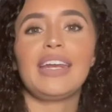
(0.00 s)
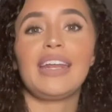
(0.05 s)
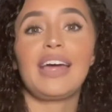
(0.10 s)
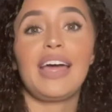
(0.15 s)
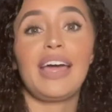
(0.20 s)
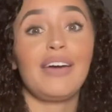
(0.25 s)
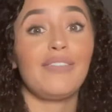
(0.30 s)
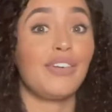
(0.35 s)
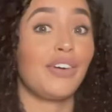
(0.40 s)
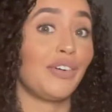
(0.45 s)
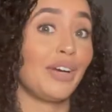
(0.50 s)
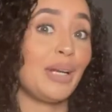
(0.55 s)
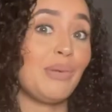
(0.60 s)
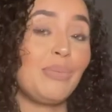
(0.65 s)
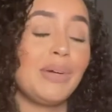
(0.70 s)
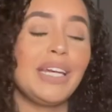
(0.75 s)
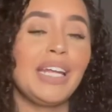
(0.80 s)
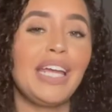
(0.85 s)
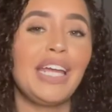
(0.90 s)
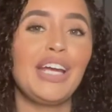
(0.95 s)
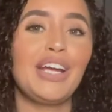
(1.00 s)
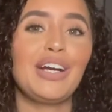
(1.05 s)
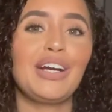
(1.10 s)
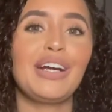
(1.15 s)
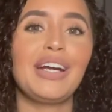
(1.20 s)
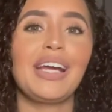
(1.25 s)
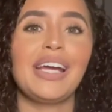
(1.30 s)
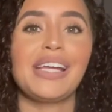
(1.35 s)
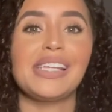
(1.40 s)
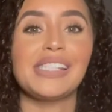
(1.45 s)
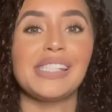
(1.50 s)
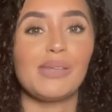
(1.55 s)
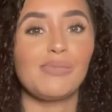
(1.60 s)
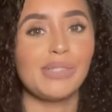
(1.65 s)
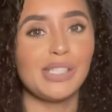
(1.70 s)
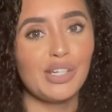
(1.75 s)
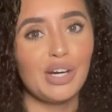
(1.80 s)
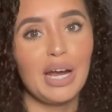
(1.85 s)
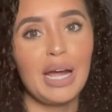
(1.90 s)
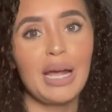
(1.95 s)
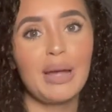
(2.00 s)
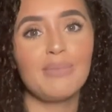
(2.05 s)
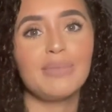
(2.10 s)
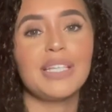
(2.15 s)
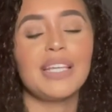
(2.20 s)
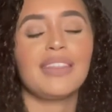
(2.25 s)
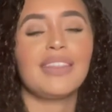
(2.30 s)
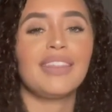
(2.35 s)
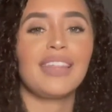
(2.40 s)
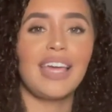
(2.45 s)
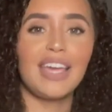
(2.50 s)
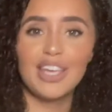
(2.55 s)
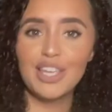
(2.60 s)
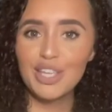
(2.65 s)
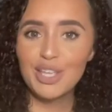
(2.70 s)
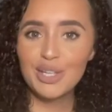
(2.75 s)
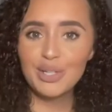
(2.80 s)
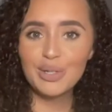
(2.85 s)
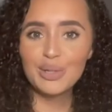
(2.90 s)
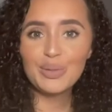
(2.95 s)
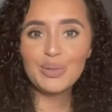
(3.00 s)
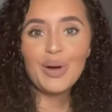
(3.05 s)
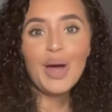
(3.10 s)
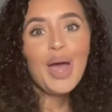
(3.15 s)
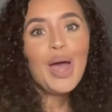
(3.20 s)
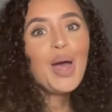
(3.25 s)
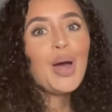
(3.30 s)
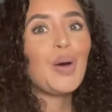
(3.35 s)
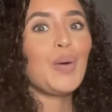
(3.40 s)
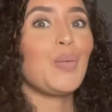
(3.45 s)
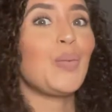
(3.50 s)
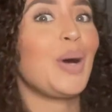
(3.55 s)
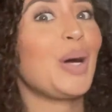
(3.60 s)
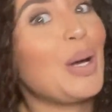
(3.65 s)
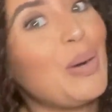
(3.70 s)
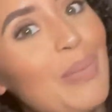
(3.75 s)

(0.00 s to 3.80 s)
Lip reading: have already been here and subscribed, thank you. Welcome